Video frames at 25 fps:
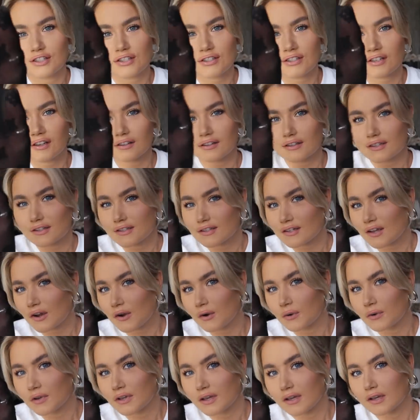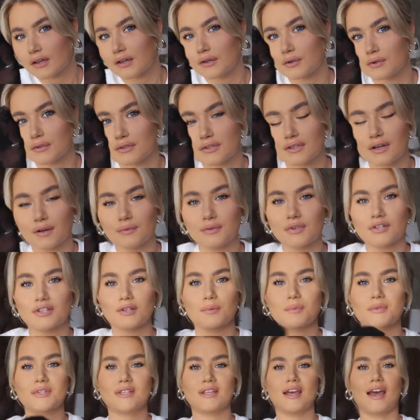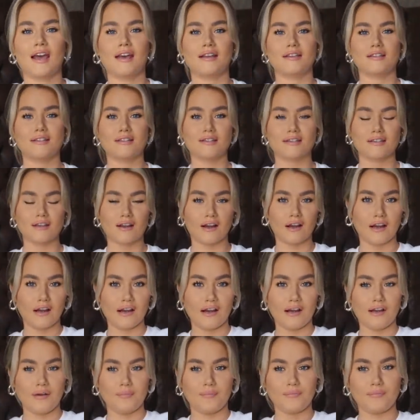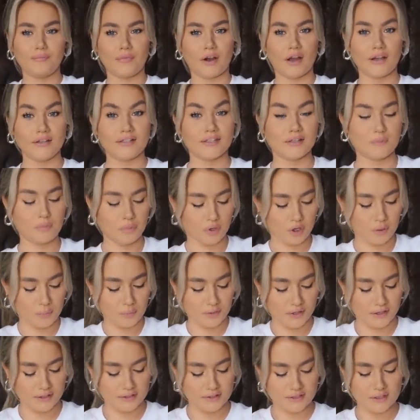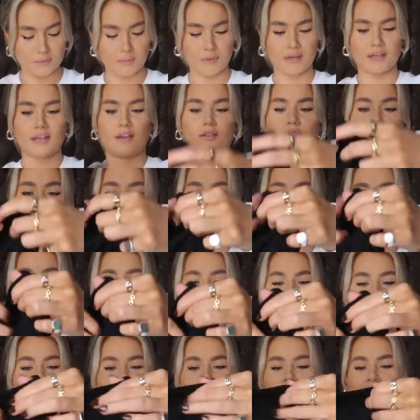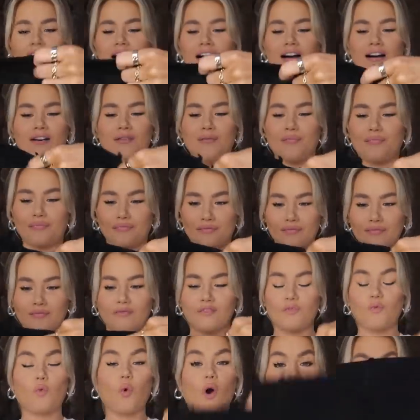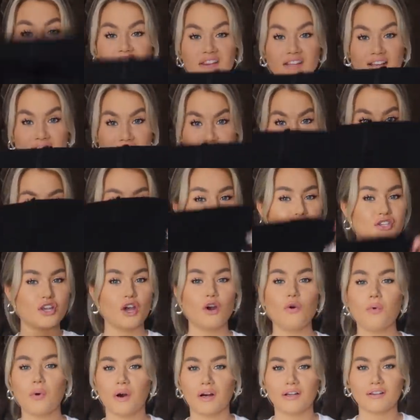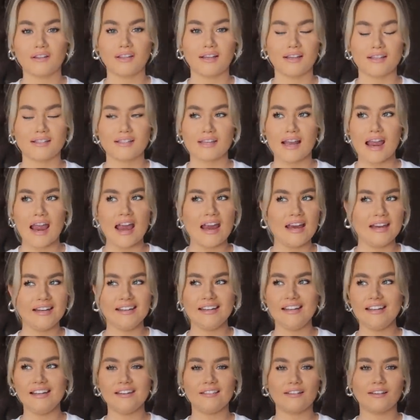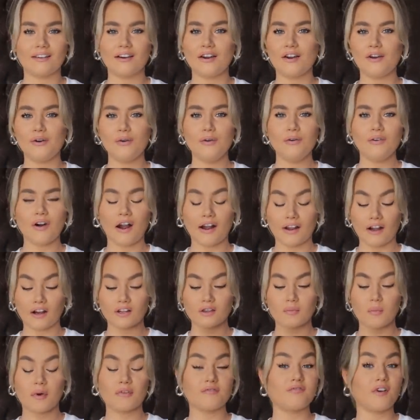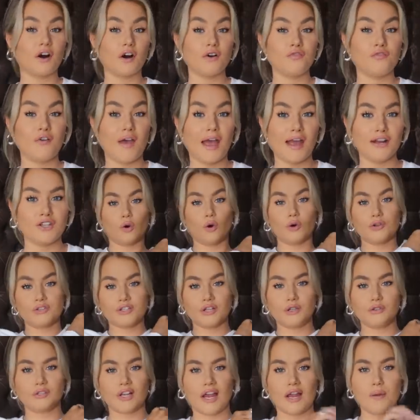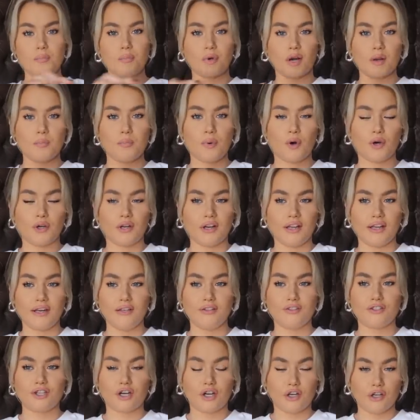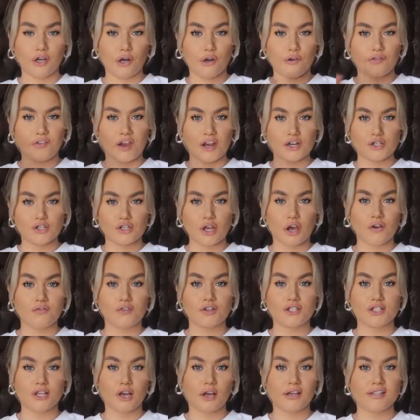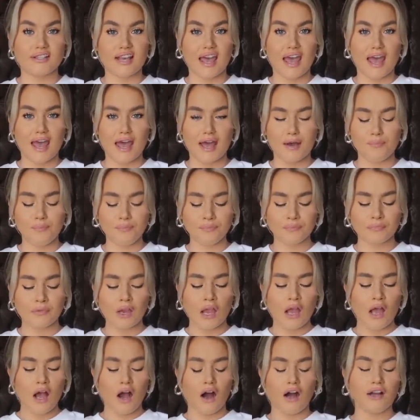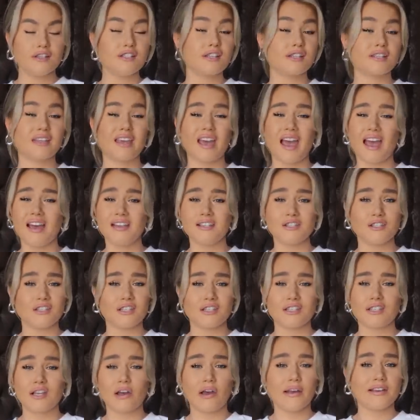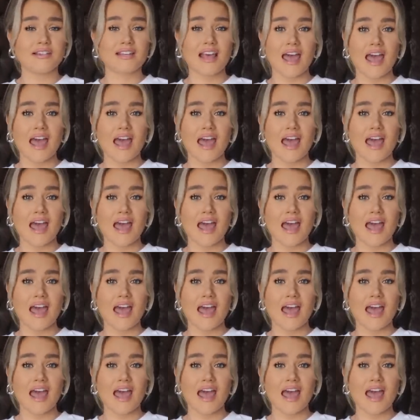just not so cute. I'm just obsessed. I did put up an Insta pic in them. Worth it, so worth it. €80, I got them on Farfetch. They're all sold out, but I put in turn notifications on for size M. I just guessed to size